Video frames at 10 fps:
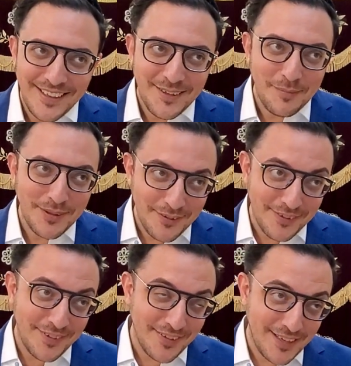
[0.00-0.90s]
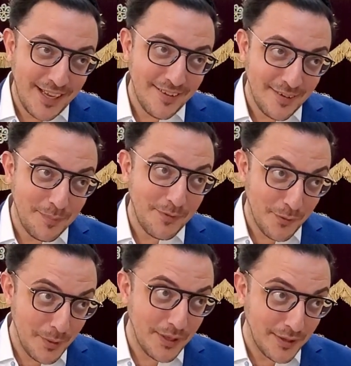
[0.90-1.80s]
But there is such a concept
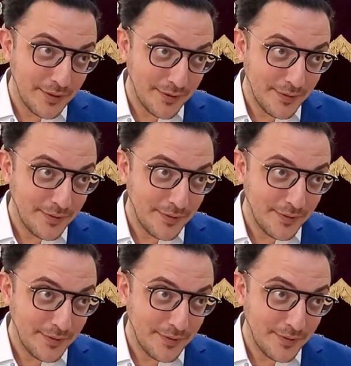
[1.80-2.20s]
for real.